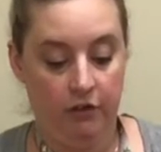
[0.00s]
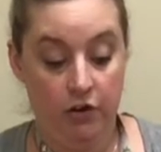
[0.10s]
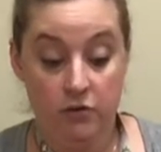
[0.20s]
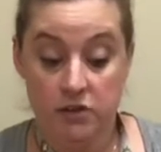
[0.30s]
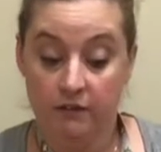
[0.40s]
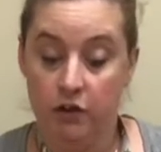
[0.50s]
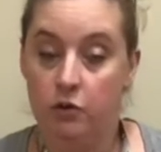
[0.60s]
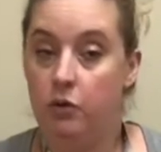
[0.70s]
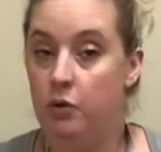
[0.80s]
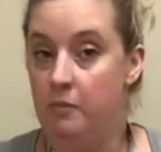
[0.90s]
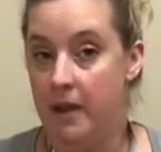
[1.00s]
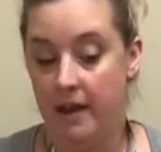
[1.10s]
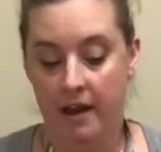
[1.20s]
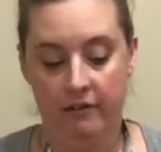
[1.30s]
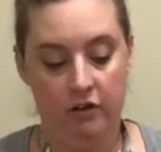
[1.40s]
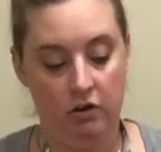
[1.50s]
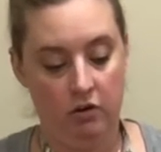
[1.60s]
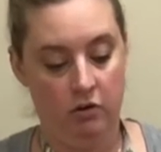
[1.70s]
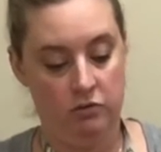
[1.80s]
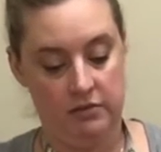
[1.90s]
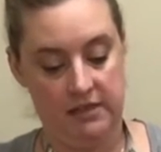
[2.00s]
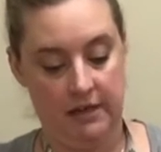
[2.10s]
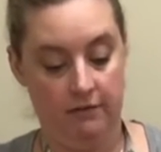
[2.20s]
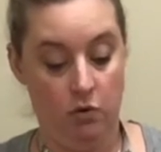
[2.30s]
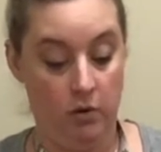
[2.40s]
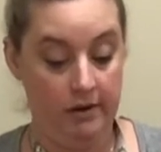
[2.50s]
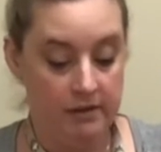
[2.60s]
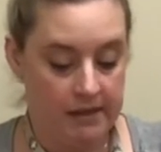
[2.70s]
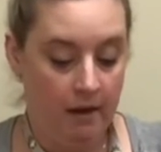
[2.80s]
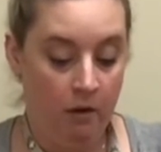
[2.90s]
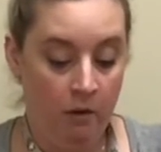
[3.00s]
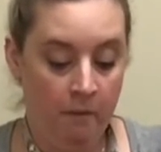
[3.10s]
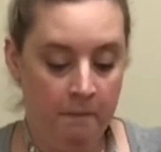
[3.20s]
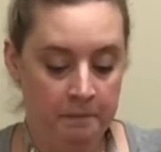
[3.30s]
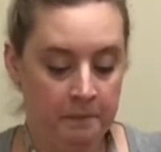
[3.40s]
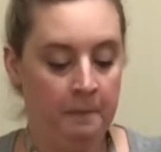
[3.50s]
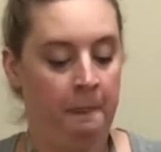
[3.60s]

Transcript: for those of you who may have your own set of oils at home,